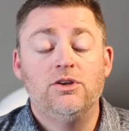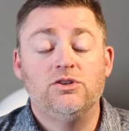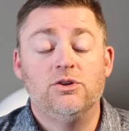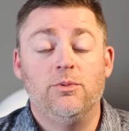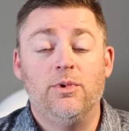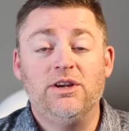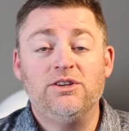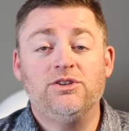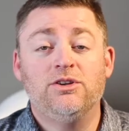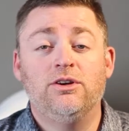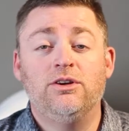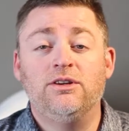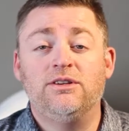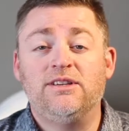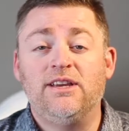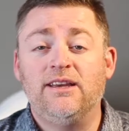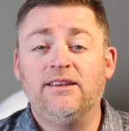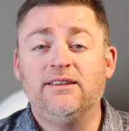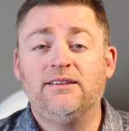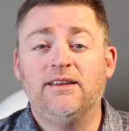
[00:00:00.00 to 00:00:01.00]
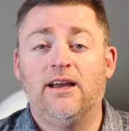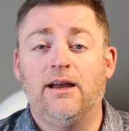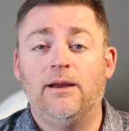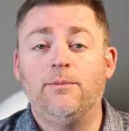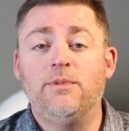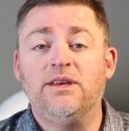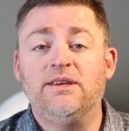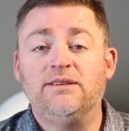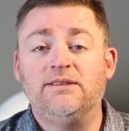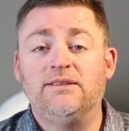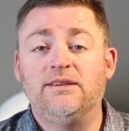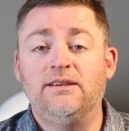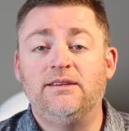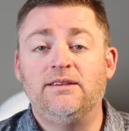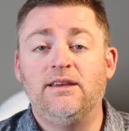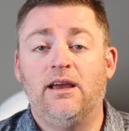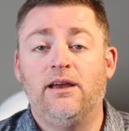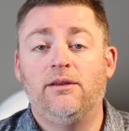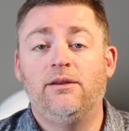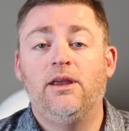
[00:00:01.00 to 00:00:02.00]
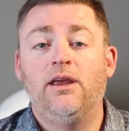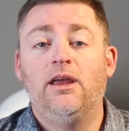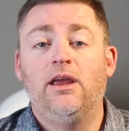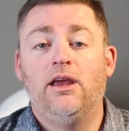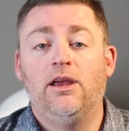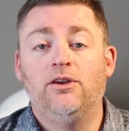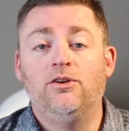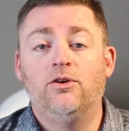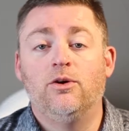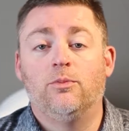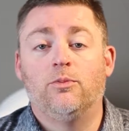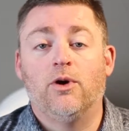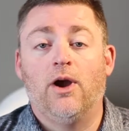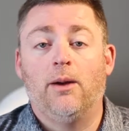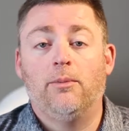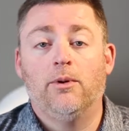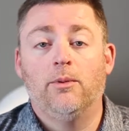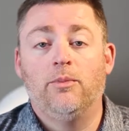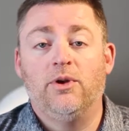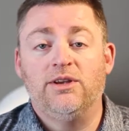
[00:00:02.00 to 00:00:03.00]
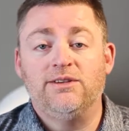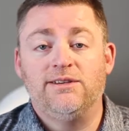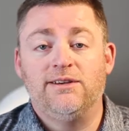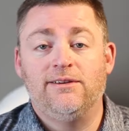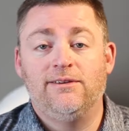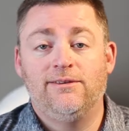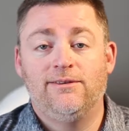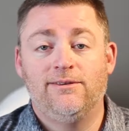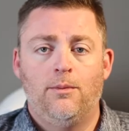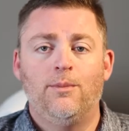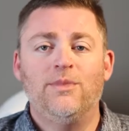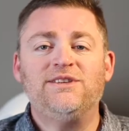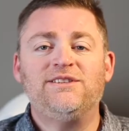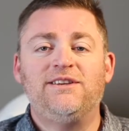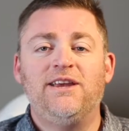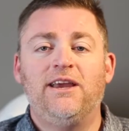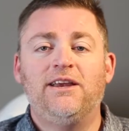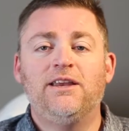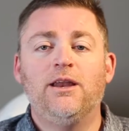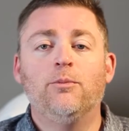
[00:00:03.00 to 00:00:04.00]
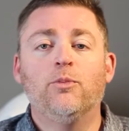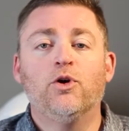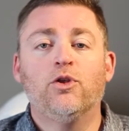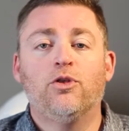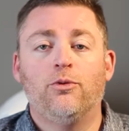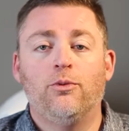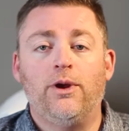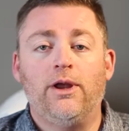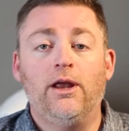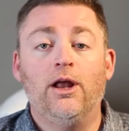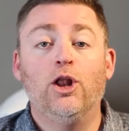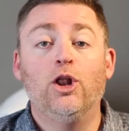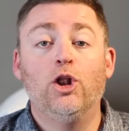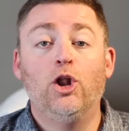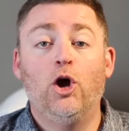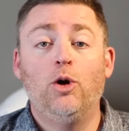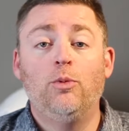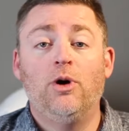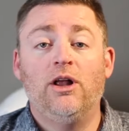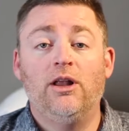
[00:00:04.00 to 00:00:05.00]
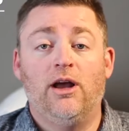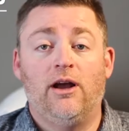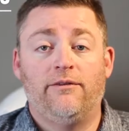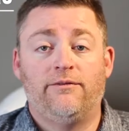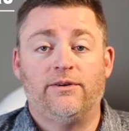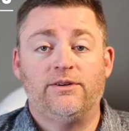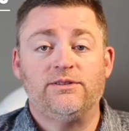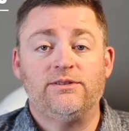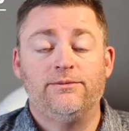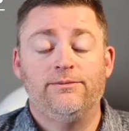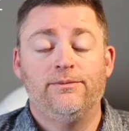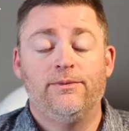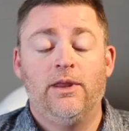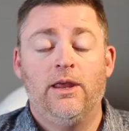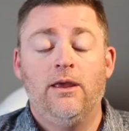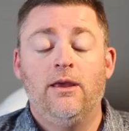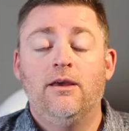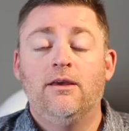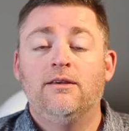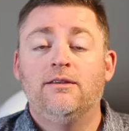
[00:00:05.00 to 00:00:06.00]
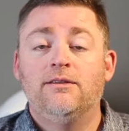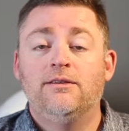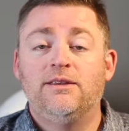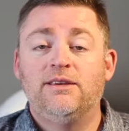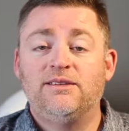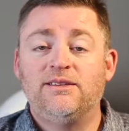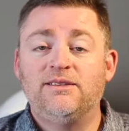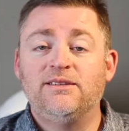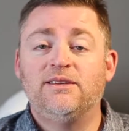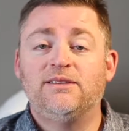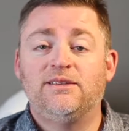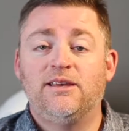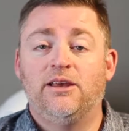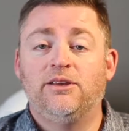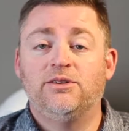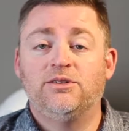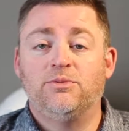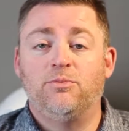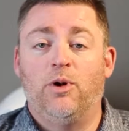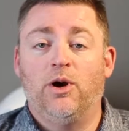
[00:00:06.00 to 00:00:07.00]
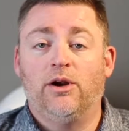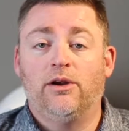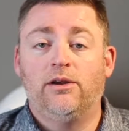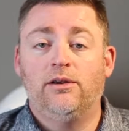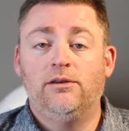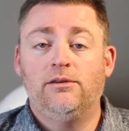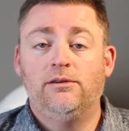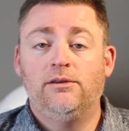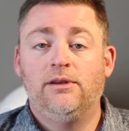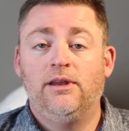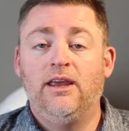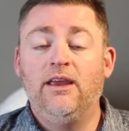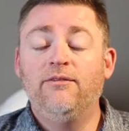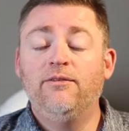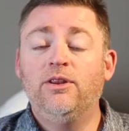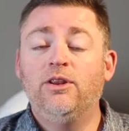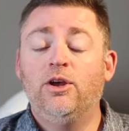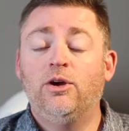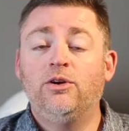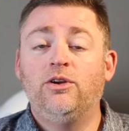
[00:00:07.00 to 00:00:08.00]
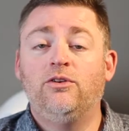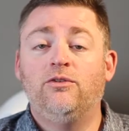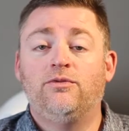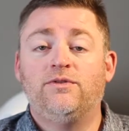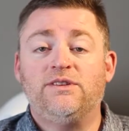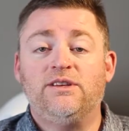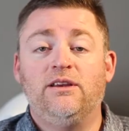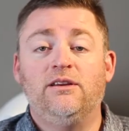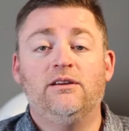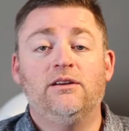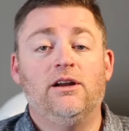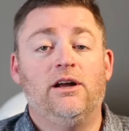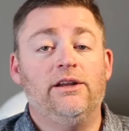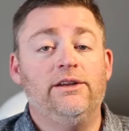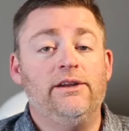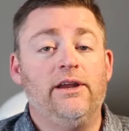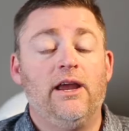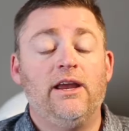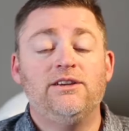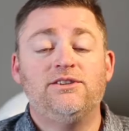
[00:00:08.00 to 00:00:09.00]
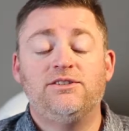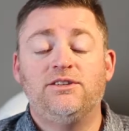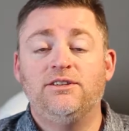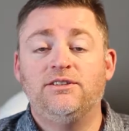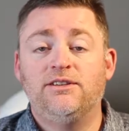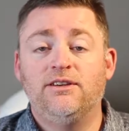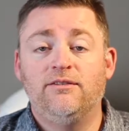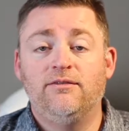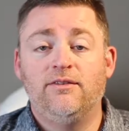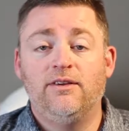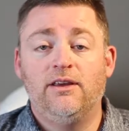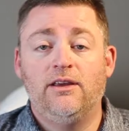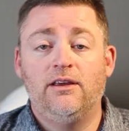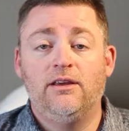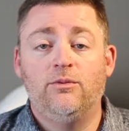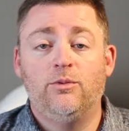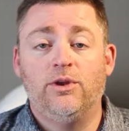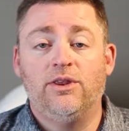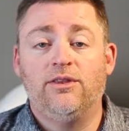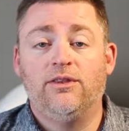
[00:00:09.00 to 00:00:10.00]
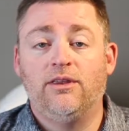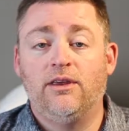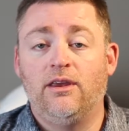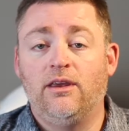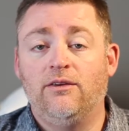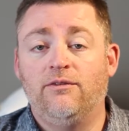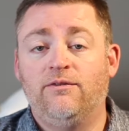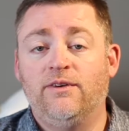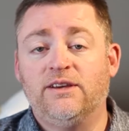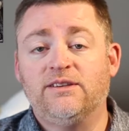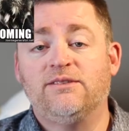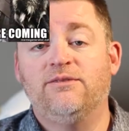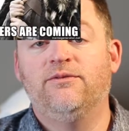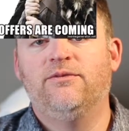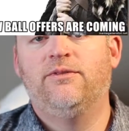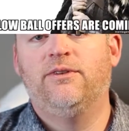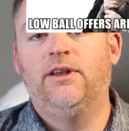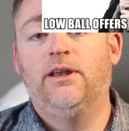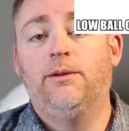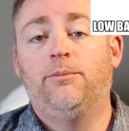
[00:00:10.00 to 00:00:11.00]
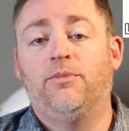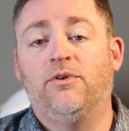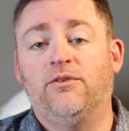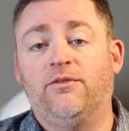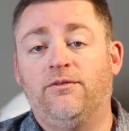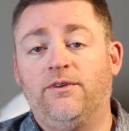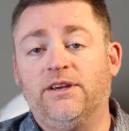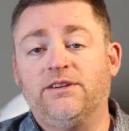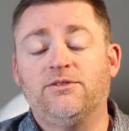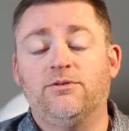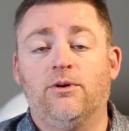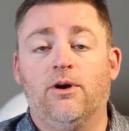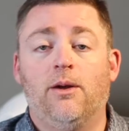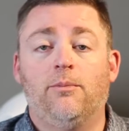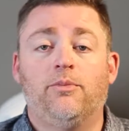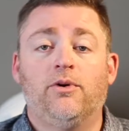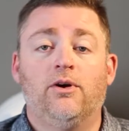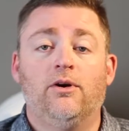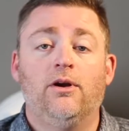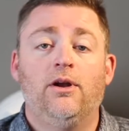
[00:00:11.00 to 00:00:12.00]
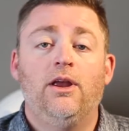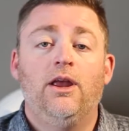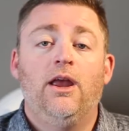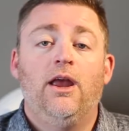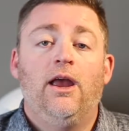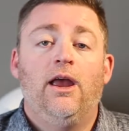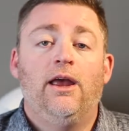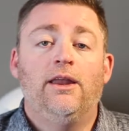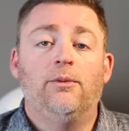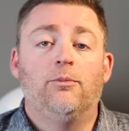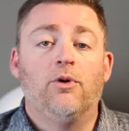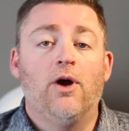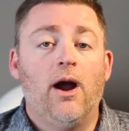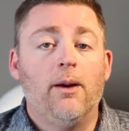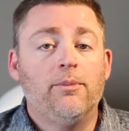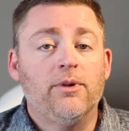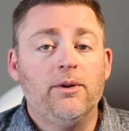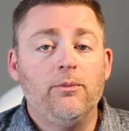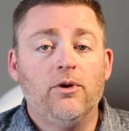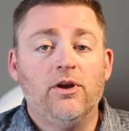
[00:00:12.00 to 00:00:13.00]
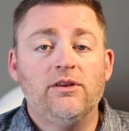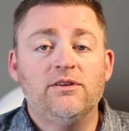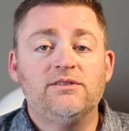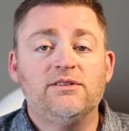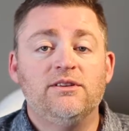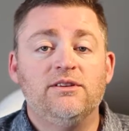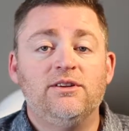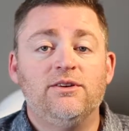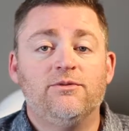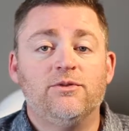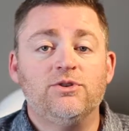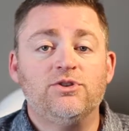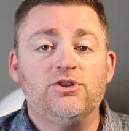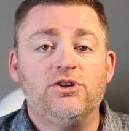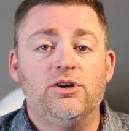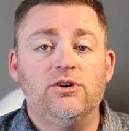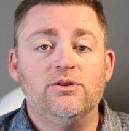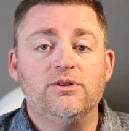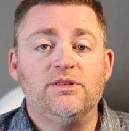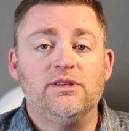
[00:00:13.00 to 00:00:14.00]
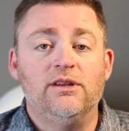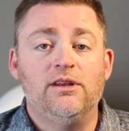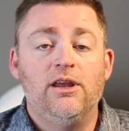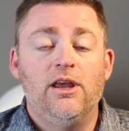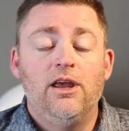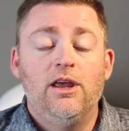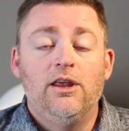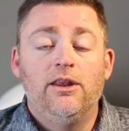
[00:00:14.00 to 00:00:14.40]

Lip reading: So make sure you take the time, sit down, and do a proper budget. Mistake number 3, lowball offers. This is a seller's market. Even though you've seen it on HGTV with the fix and flip or fixer upper and the Property Brothers and different shows, and